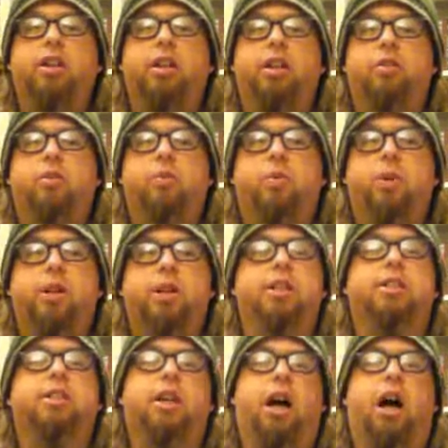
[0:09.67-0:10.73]
that Ridley
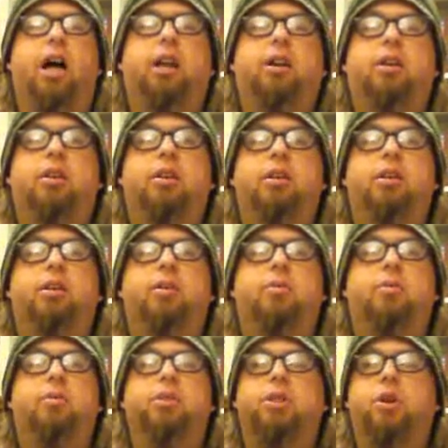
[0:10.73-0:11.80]
Scott
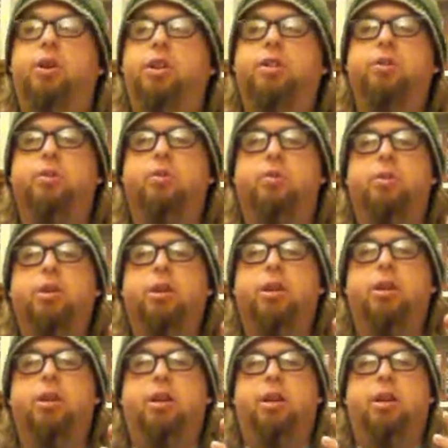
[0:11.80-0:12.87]
was going to
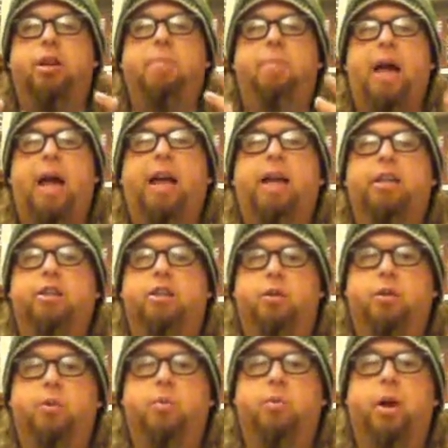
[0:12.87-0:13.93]
get back
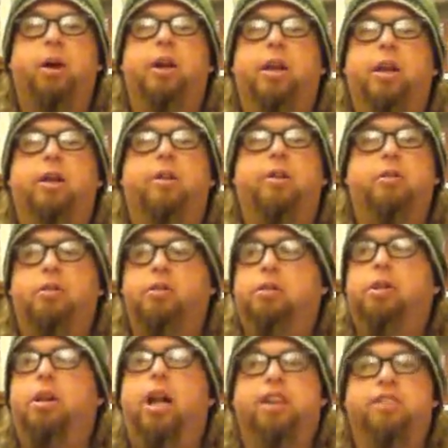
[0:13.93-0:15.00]
into where he
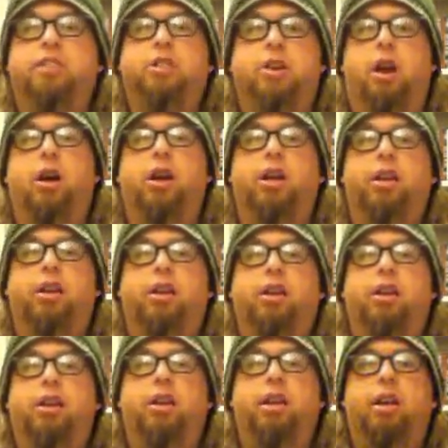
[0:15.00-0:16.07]
kind of started
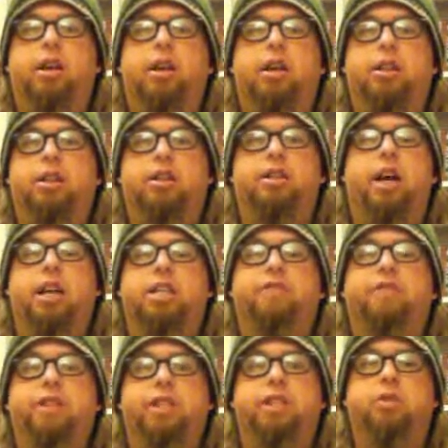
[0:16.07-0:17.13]
in the science
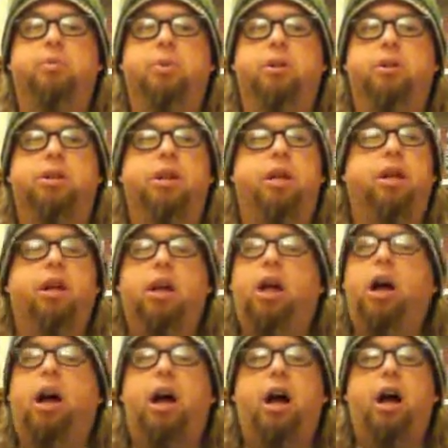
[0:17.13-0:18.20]
fiction world,
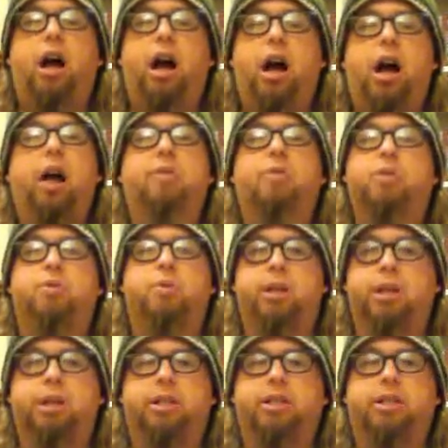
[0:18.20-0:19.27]
I was
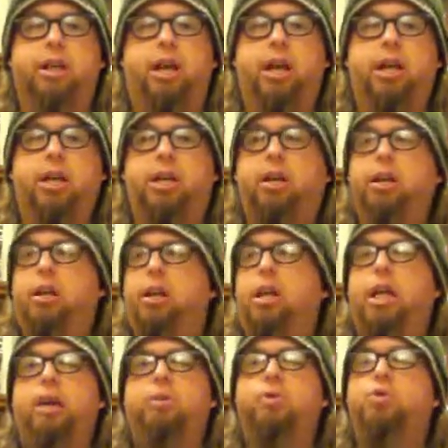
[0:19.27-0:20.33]
really excited.
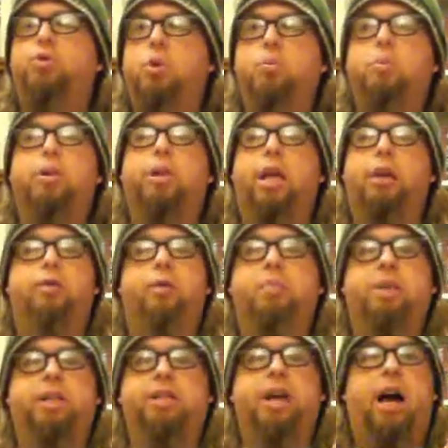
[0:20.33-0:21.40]
It was rumored that it would
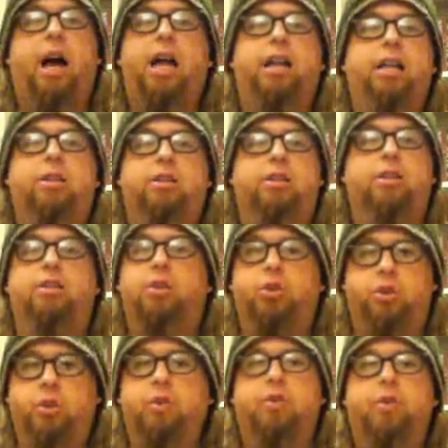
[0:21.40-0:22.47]
be tied into this
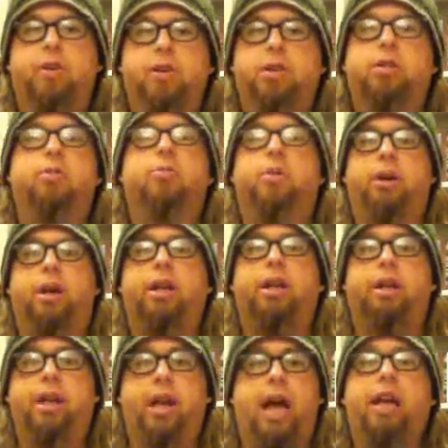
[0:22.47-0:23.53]
universe where
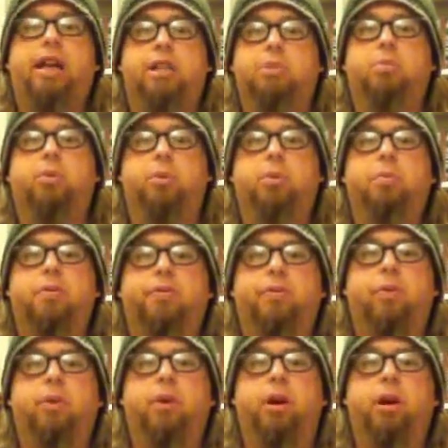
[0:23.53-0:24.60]
he had explored
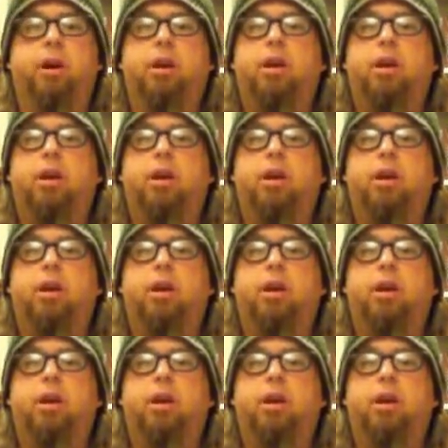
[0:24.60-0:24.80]
before,